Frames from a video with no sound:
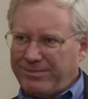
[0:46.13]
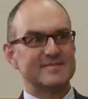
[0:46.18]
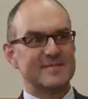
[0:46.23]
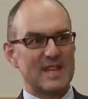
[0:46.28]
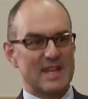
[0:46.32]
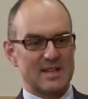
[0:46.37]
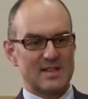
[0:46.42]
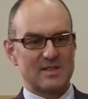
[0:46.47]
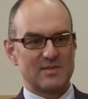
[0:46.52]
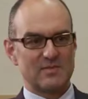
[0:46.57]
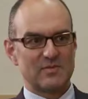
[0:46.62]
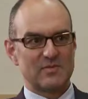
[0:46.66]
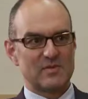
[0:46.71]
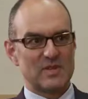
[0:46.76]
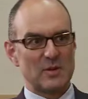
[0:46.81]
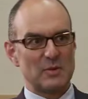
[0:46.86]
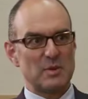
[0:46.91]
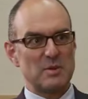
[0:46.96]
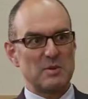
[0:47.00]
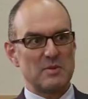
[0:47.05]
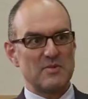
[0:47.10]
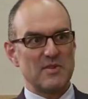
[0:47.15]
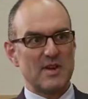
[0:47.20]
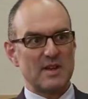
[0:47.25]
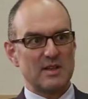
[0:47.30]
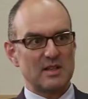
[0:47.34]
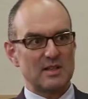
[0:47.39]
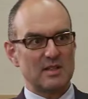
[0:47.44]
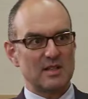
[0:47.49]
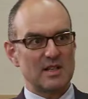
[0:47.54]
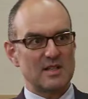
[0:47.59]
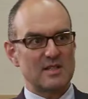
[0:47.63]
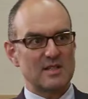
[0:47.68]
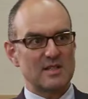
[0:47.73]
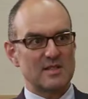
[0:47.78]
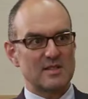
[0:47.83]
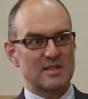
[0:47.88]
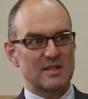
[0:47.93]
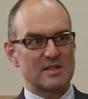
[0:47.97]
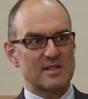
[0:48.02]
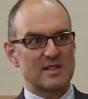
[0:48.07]
Yes. So we were founded in
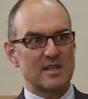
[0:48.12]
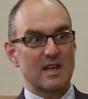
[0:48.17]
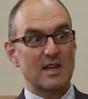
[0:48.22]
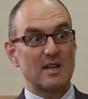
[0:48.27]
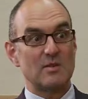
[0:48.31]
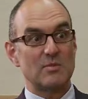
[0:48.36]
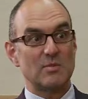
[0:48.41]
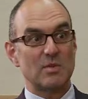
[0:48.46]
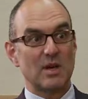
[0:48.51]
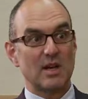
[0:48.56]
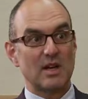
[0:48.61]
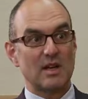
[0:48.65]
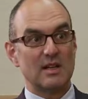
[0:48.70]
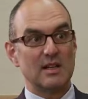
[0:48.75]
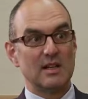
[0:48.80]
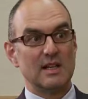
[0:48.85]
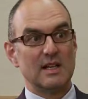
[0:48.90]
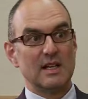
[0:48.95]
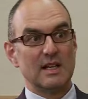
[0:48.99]
1968 by